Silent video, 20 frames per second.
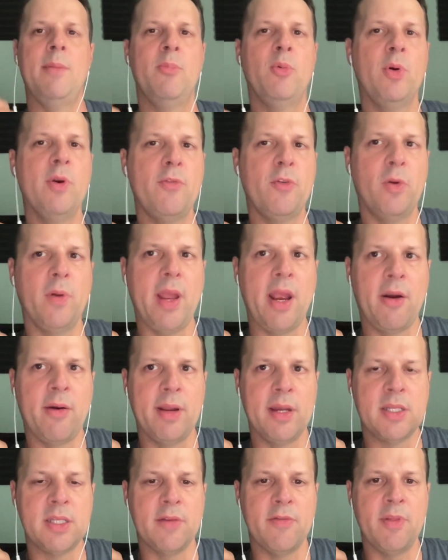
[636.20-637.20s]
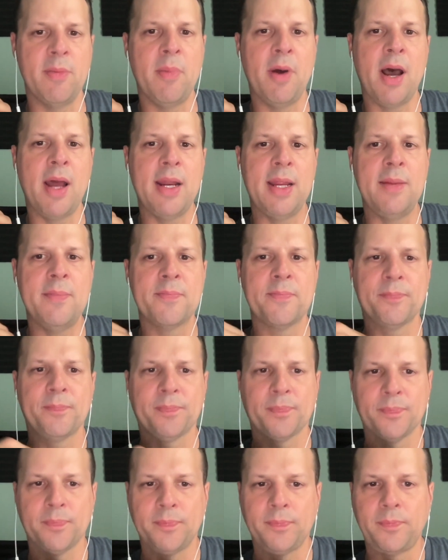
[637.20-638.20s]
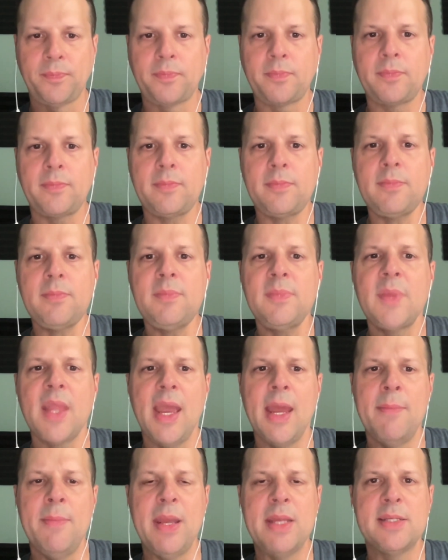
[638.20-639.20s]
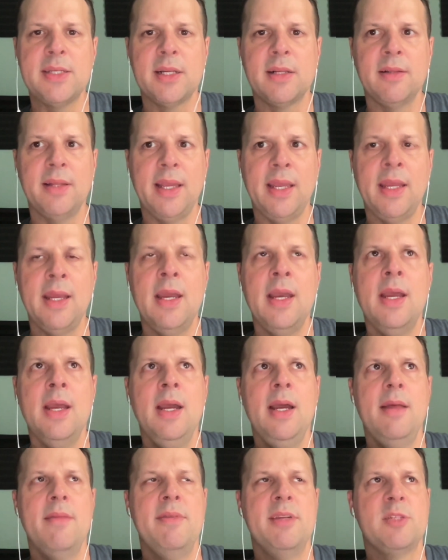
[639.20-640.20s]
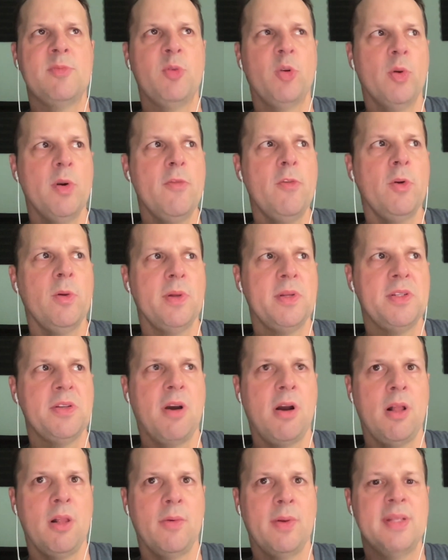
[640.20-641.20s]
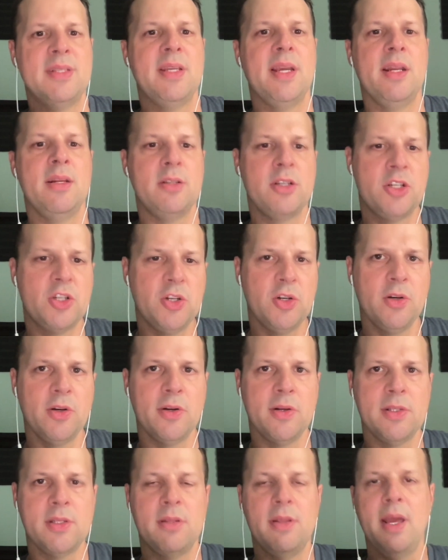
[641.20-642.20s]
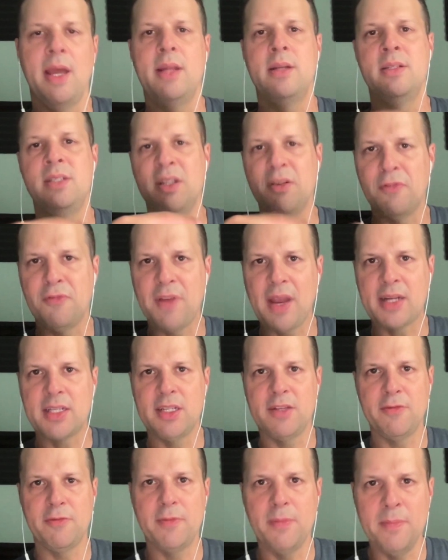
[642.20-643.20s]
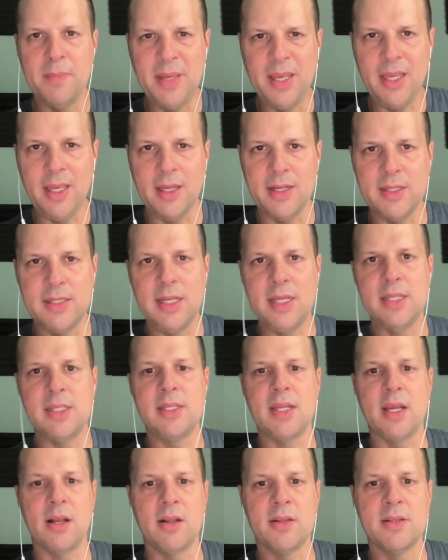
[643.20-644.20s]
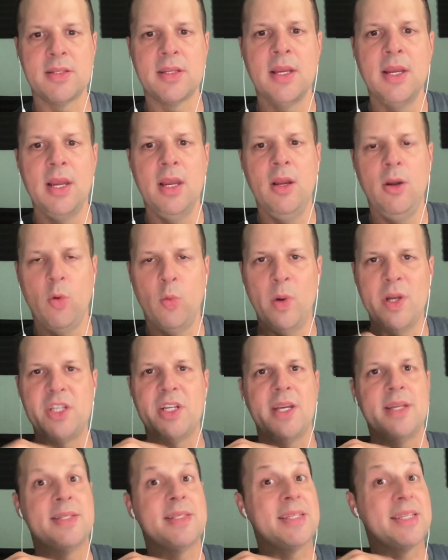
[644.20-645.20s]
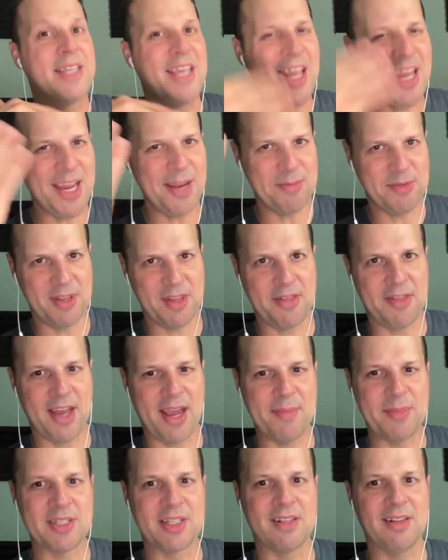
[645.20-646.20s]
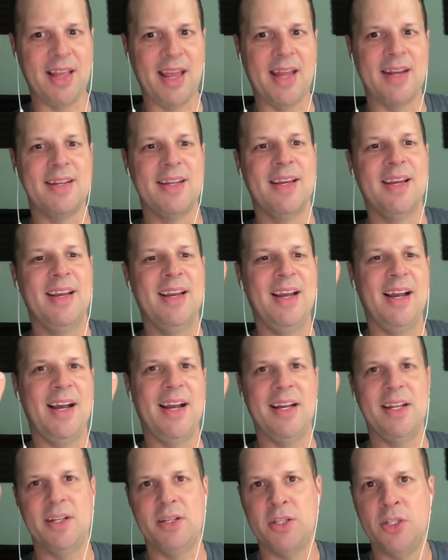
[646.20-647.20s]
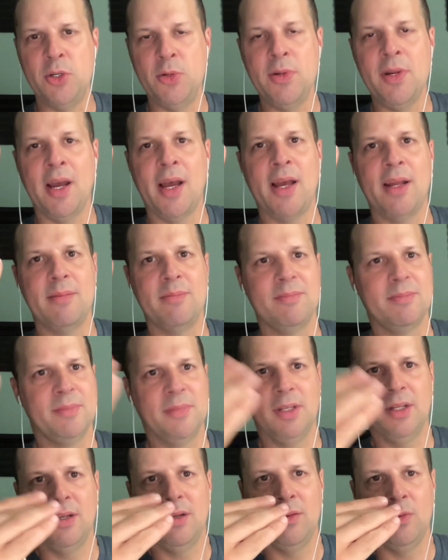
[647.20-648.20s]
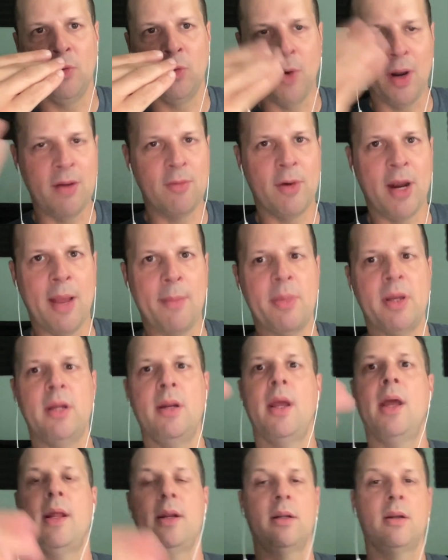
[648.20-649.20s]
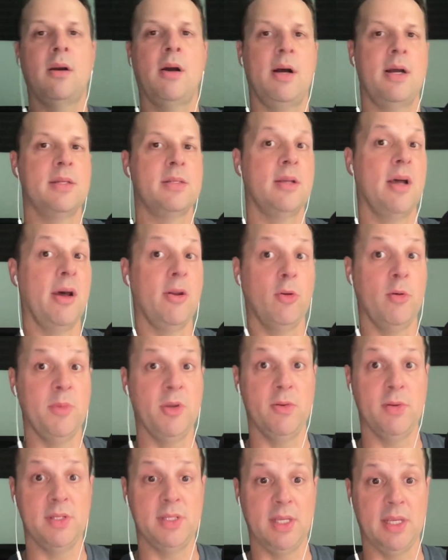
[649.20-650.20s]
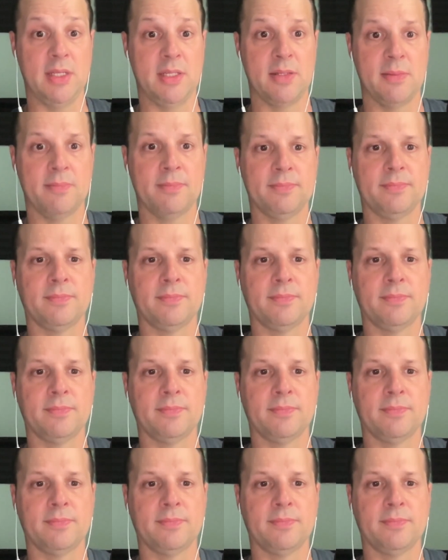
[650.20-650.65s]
peripheral areas of the body. And basically, this peripheral intolerance ensures that defective B and T cells, which escape the thymus gland, do not run rampant and cause autoimmune disease.